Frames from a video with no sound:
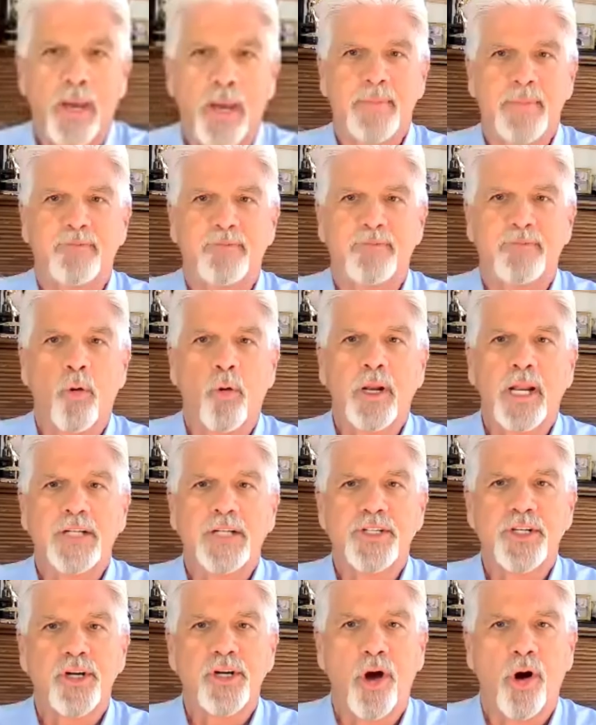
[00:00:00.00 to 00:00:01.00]
before we
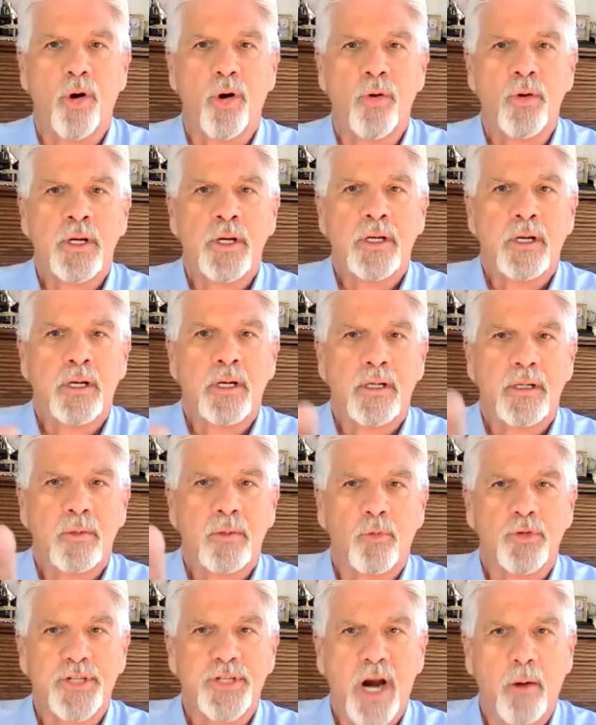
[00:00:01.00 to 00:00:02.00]
let you go,
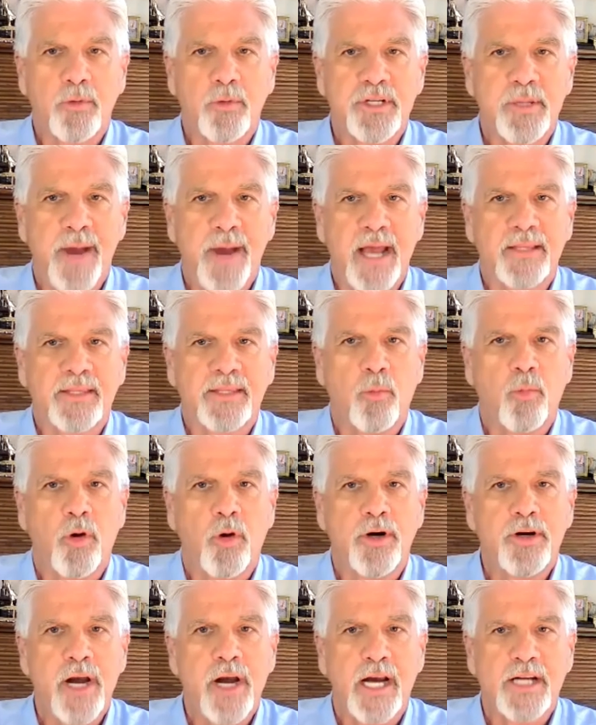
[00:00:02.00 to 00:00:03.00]
we'll start with Samantha. What
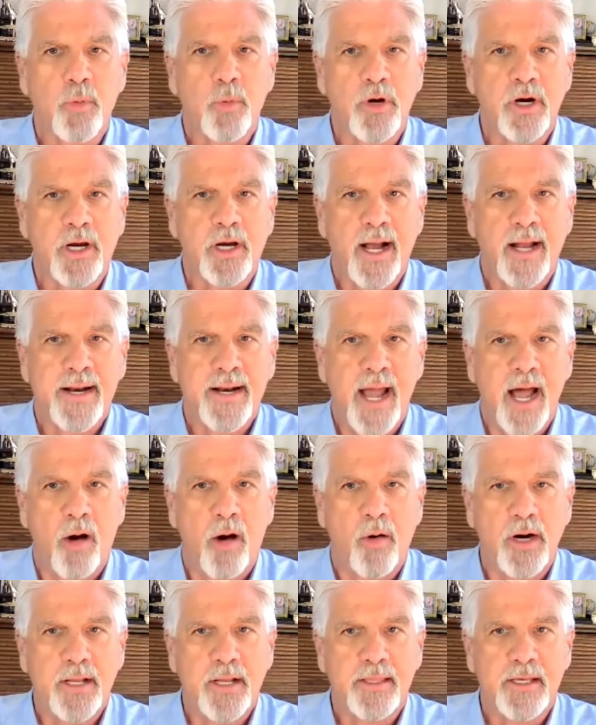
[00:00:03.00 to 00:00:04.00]
are you guys working on now?
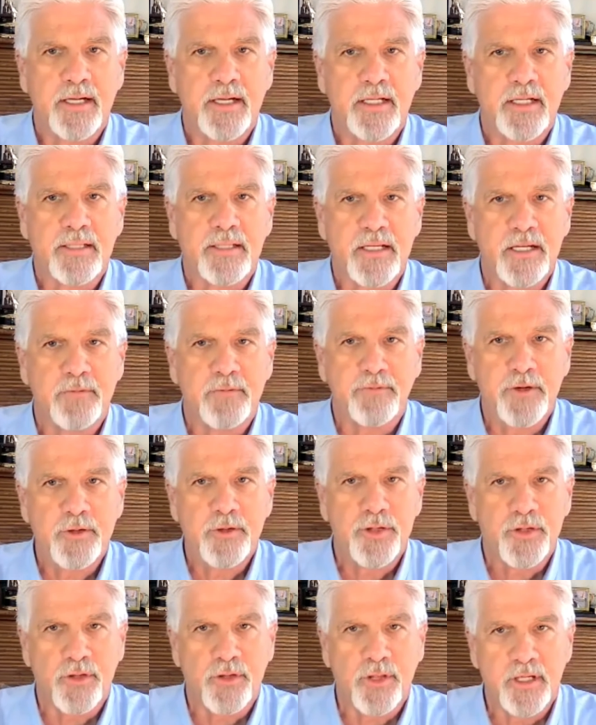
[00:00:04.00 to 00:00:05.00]
Anything that's in the
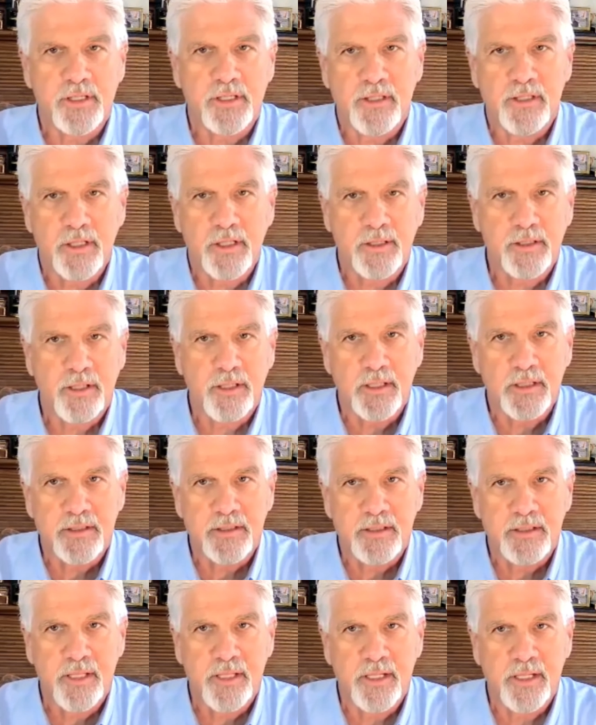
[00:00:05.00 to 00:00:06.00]
future
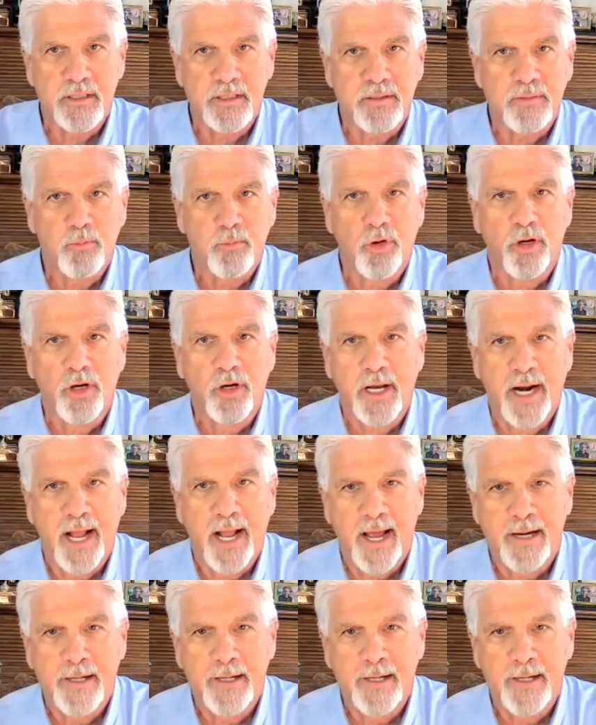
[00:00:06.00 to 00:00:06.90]
that we're looking at?